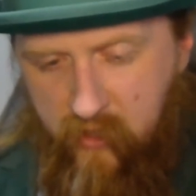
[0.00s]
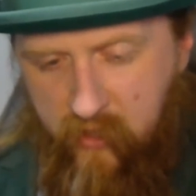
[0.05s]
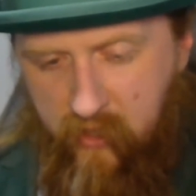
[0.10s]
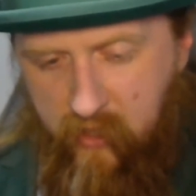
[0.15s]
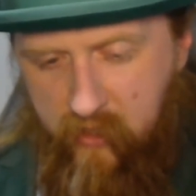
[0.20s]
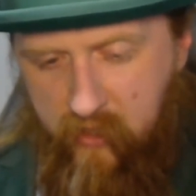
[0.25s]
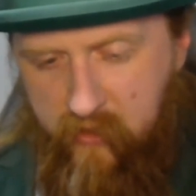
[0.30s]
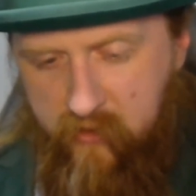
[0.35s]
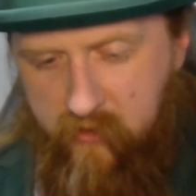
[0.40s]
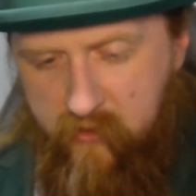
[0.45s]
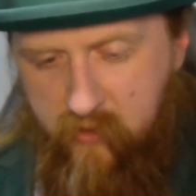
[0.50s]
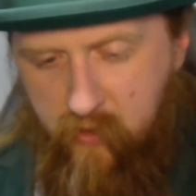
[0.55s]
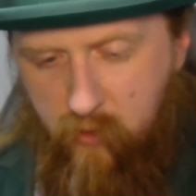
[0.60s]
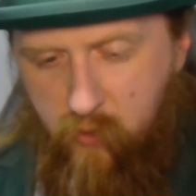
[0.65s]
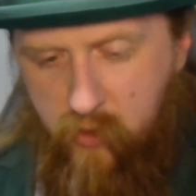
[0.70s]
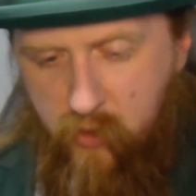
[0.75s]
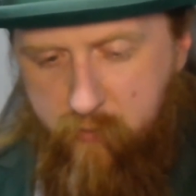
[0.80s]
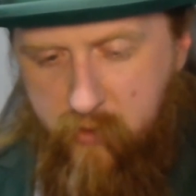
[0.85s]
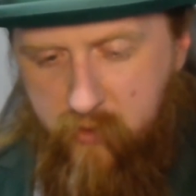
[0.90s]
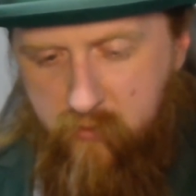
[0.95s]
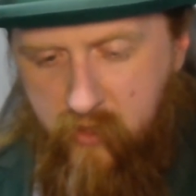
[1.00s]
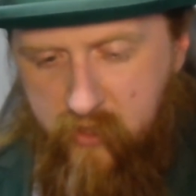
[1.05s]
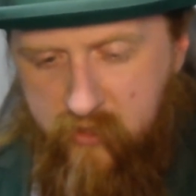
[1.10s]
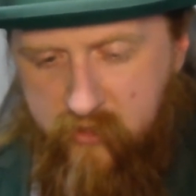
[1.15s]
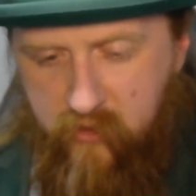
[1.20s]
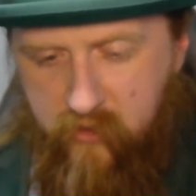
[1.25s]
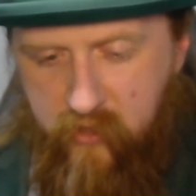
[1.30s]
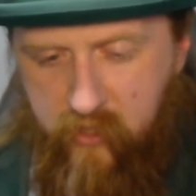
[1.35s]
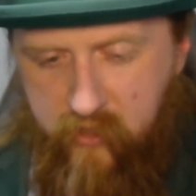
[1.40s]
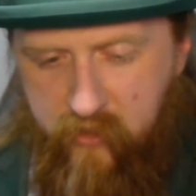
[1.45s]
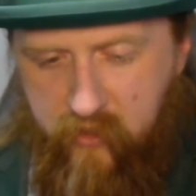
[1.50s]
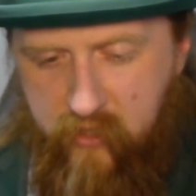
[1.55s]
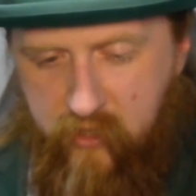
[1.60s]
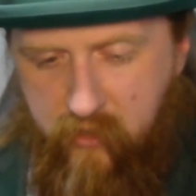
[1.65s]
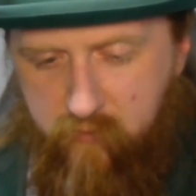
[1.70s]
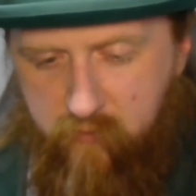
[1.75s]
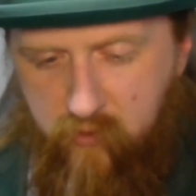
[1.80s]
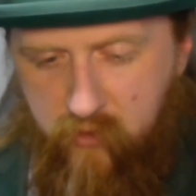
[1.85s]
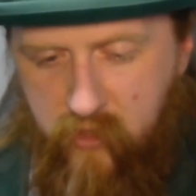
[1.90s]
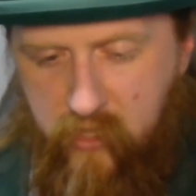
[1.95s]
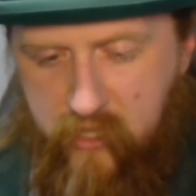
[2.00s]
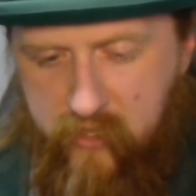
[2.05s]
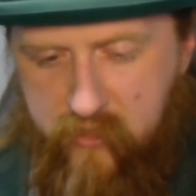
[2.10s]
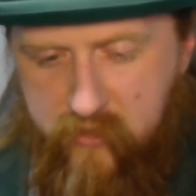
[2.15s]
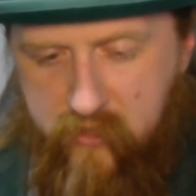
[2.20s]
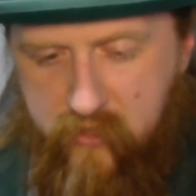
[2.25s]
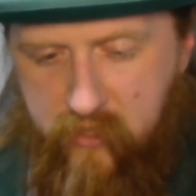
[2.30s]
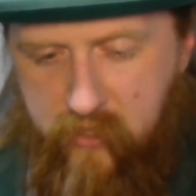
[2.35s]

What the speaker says: And it's only been recently that I've realized